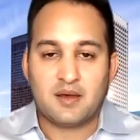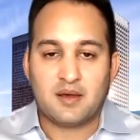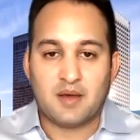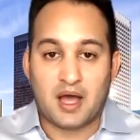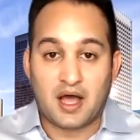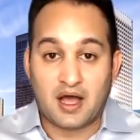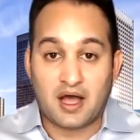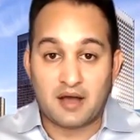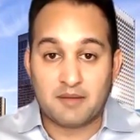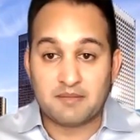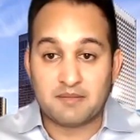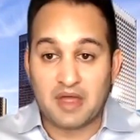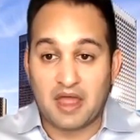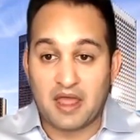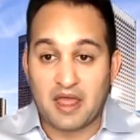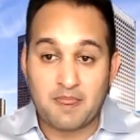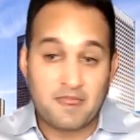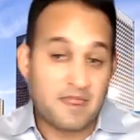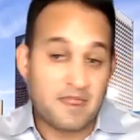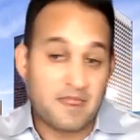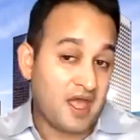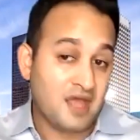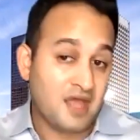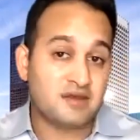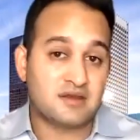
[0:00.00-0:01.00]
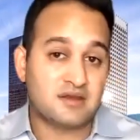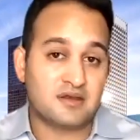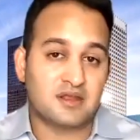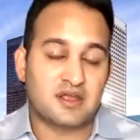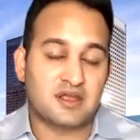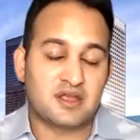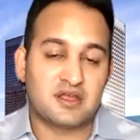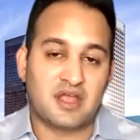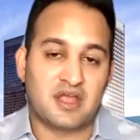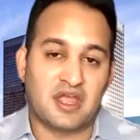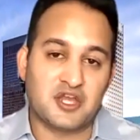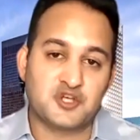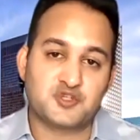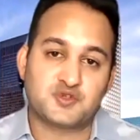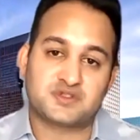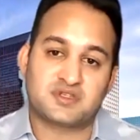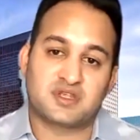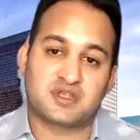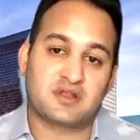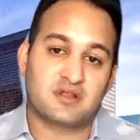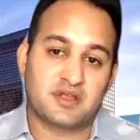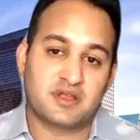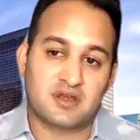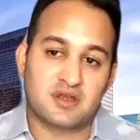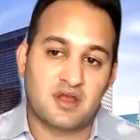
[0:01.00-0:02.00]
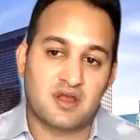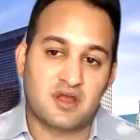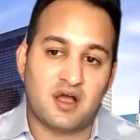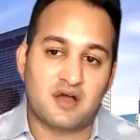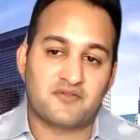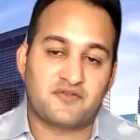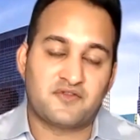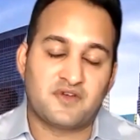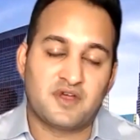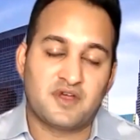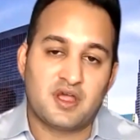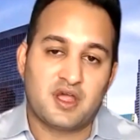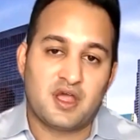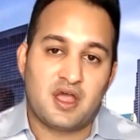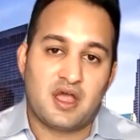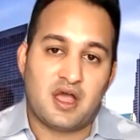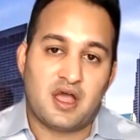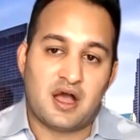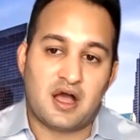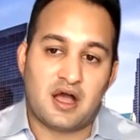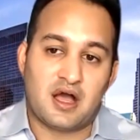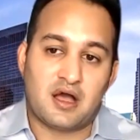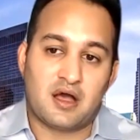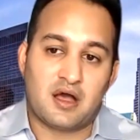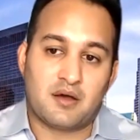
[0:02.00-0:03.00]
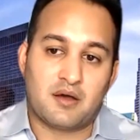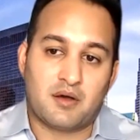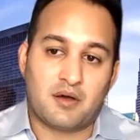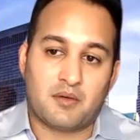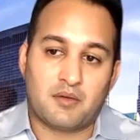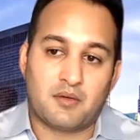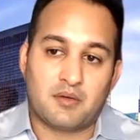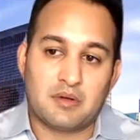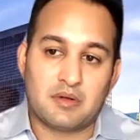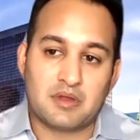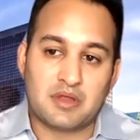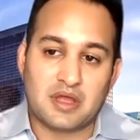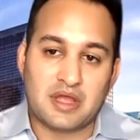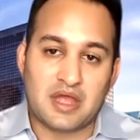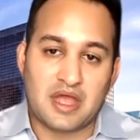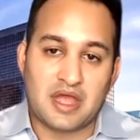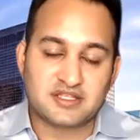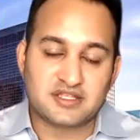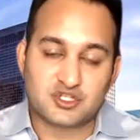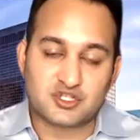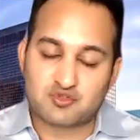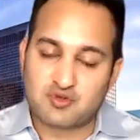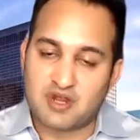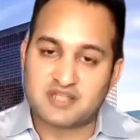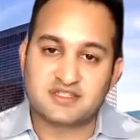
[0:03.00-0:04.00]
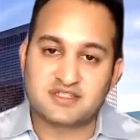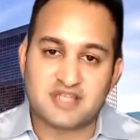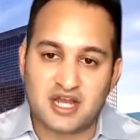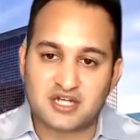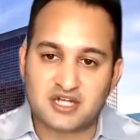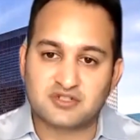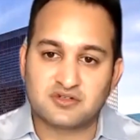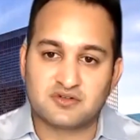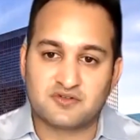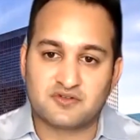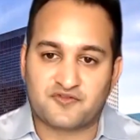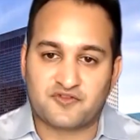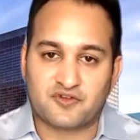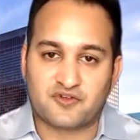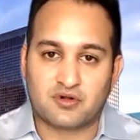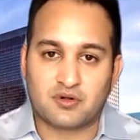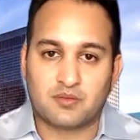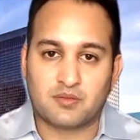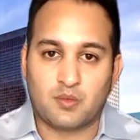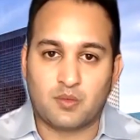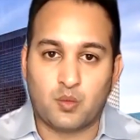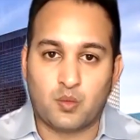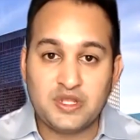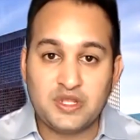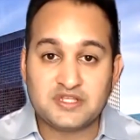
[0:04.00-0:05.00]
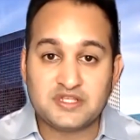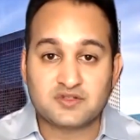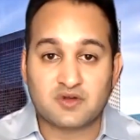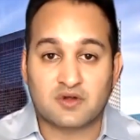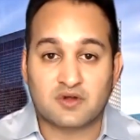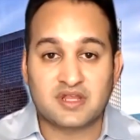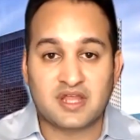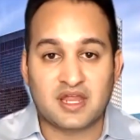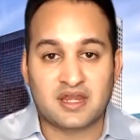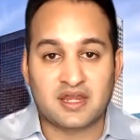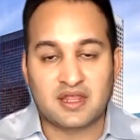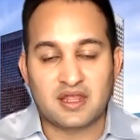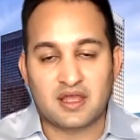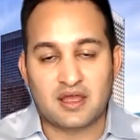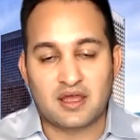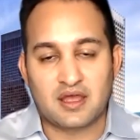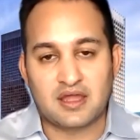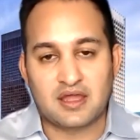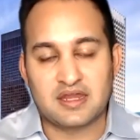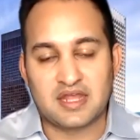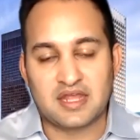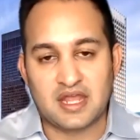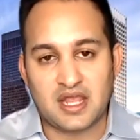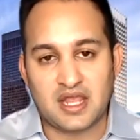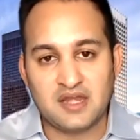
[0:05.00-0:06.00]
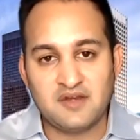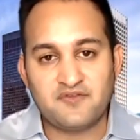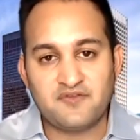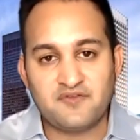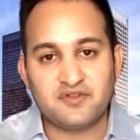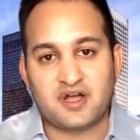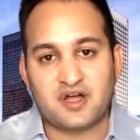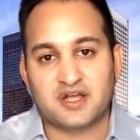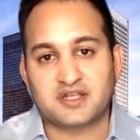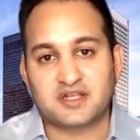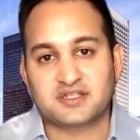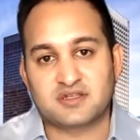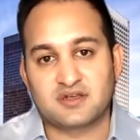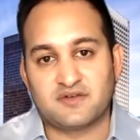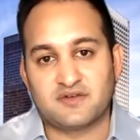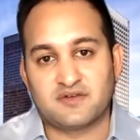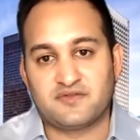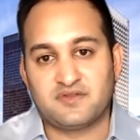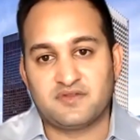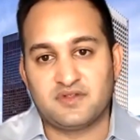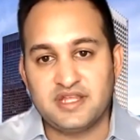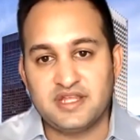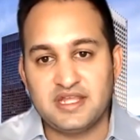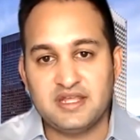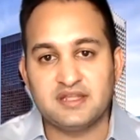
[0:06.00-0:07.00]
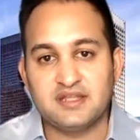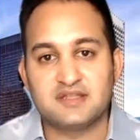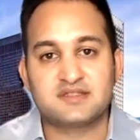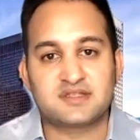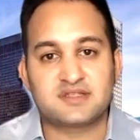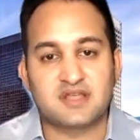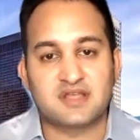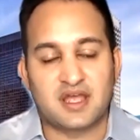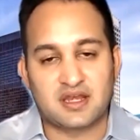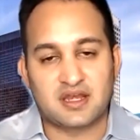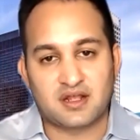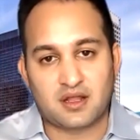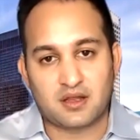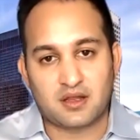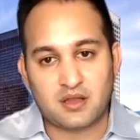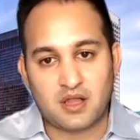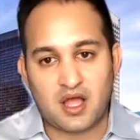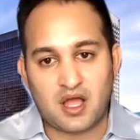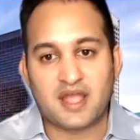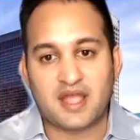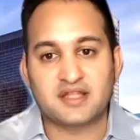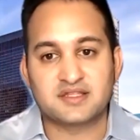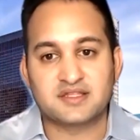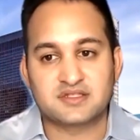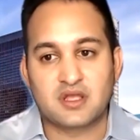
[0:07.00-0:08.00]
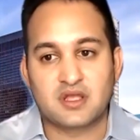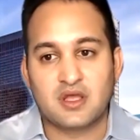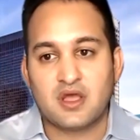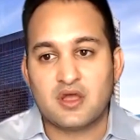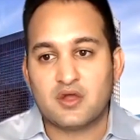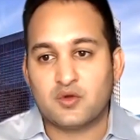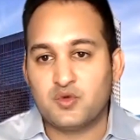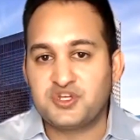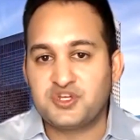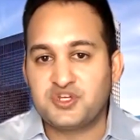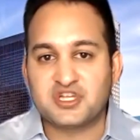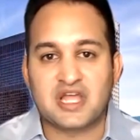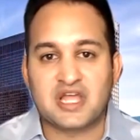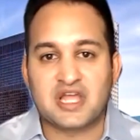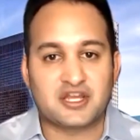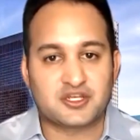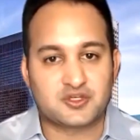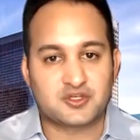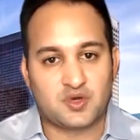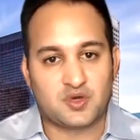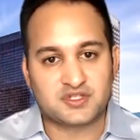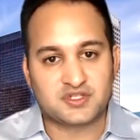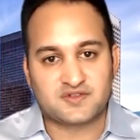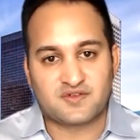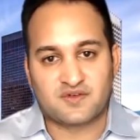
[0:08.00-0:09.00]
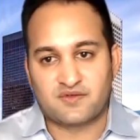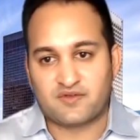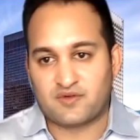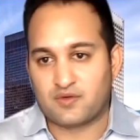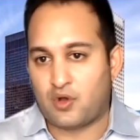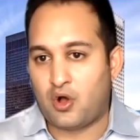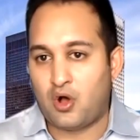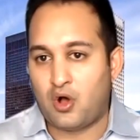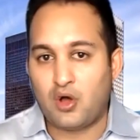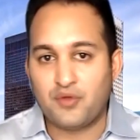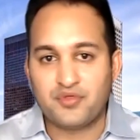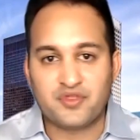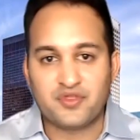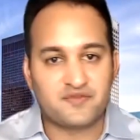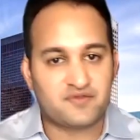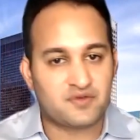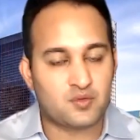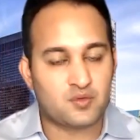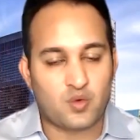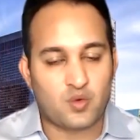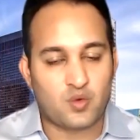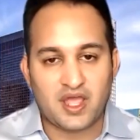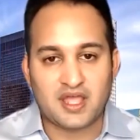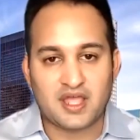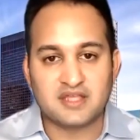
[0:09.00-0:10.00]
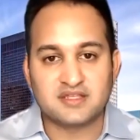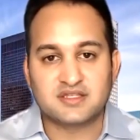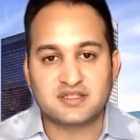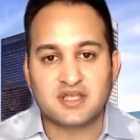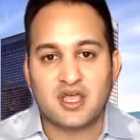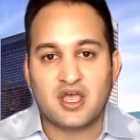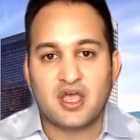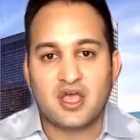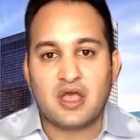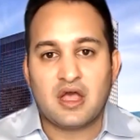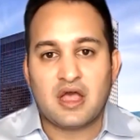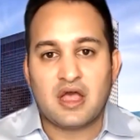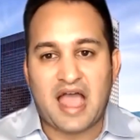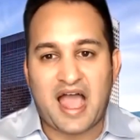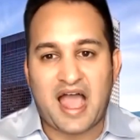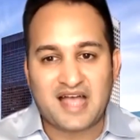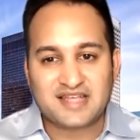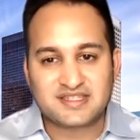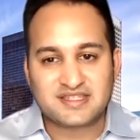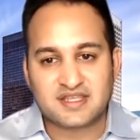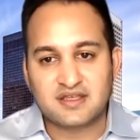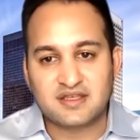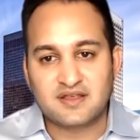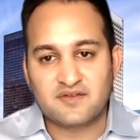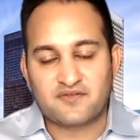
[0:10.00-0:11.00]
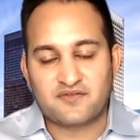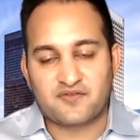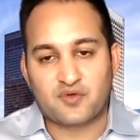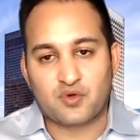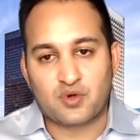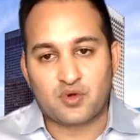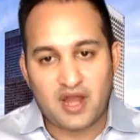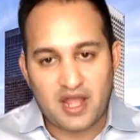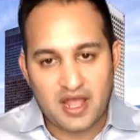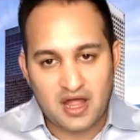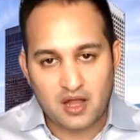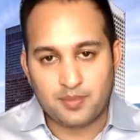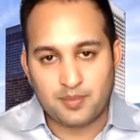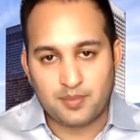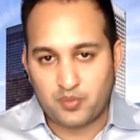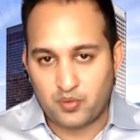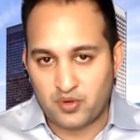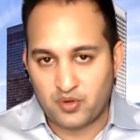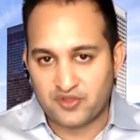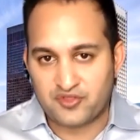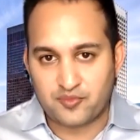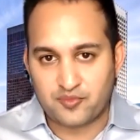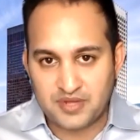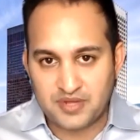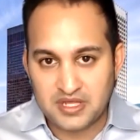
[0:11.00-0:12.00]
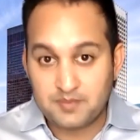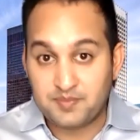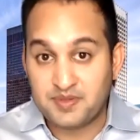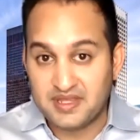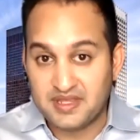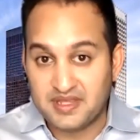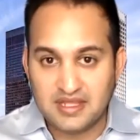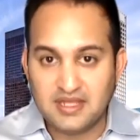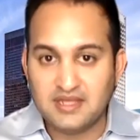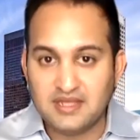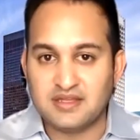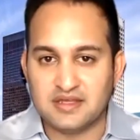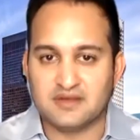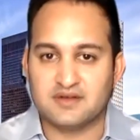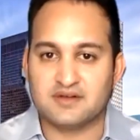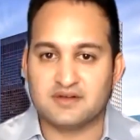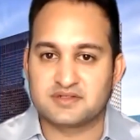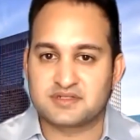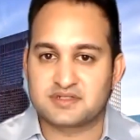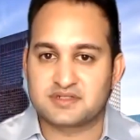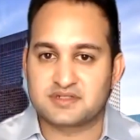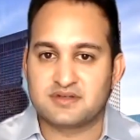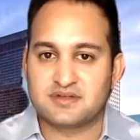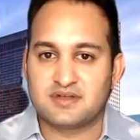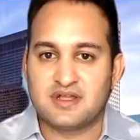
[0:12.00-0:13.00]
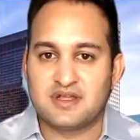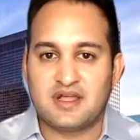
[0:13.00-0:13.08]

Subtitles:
And then, interestingly enough, as a transactional firm, we started getting an influx of leads and clients reaching out to us for all different ways, asking for help with PPE deals.